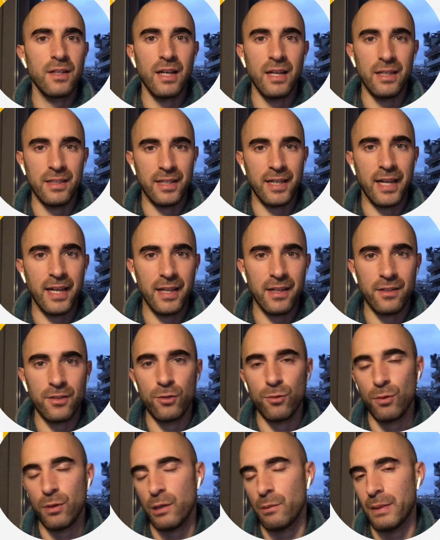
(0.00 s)
And again,
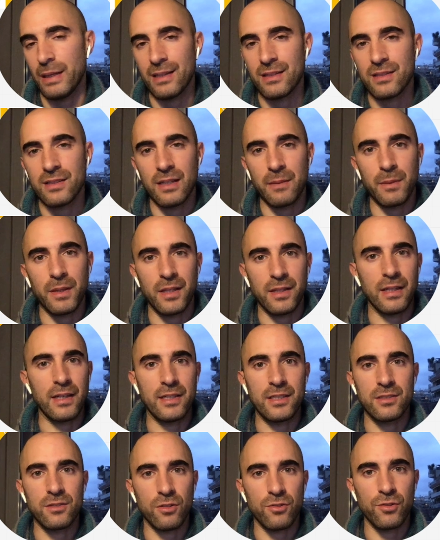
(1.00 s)
you will build something that
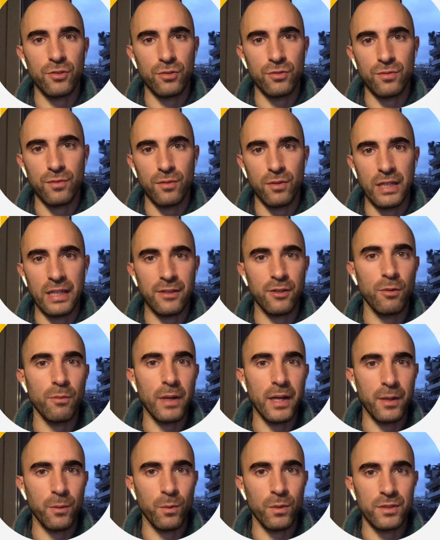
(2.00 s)
is not useful, that
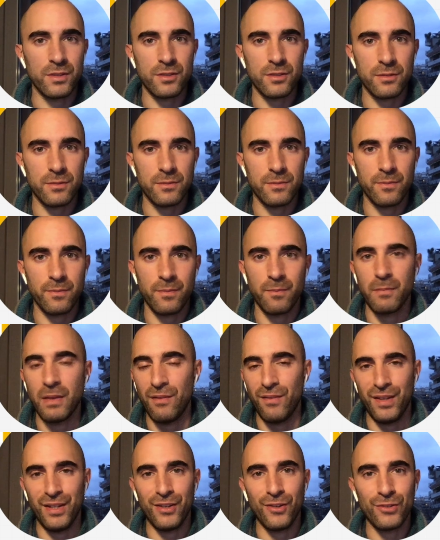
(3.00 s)
nobody wants.
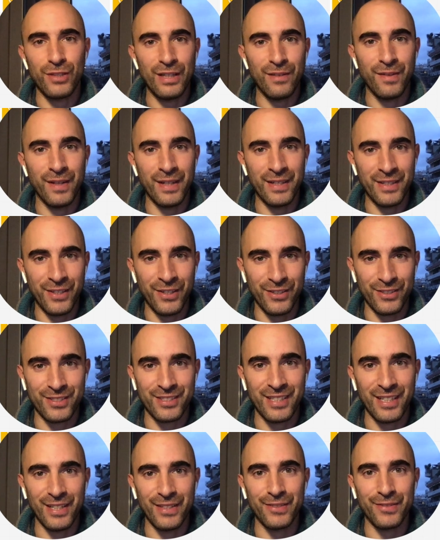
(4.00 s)
Maybe not even
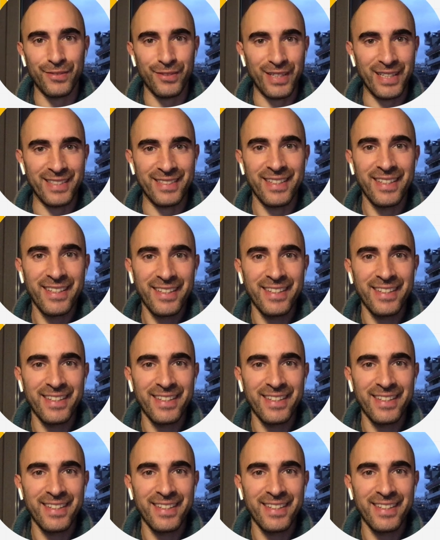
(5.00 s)
yourself, right?